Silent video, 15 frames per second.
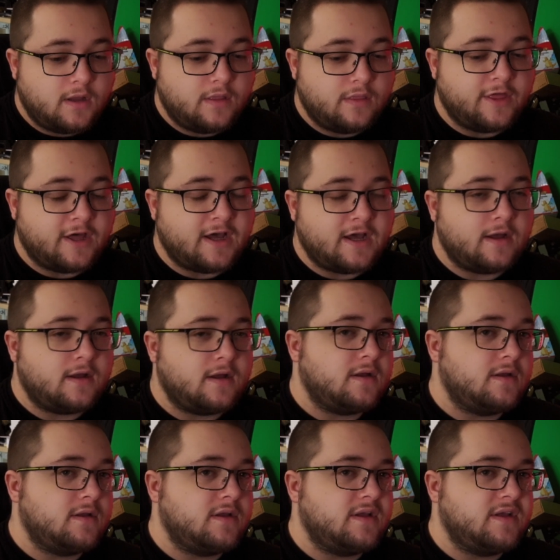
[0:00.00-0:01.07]
That
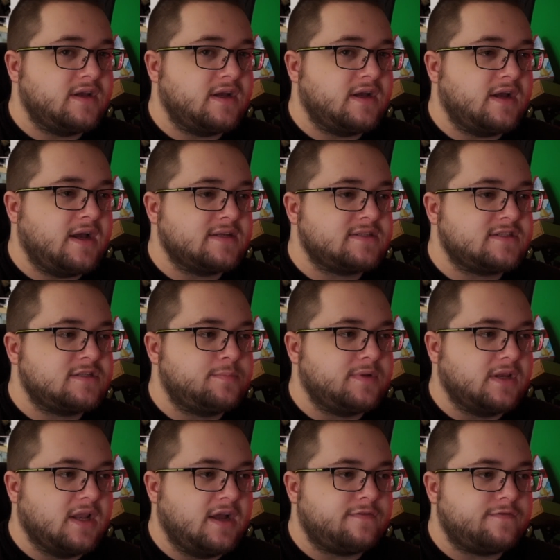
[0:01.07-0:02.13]
has to be
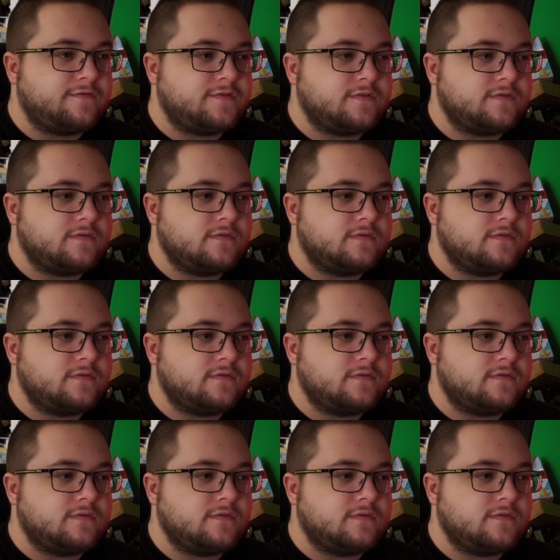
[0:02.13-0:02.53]
left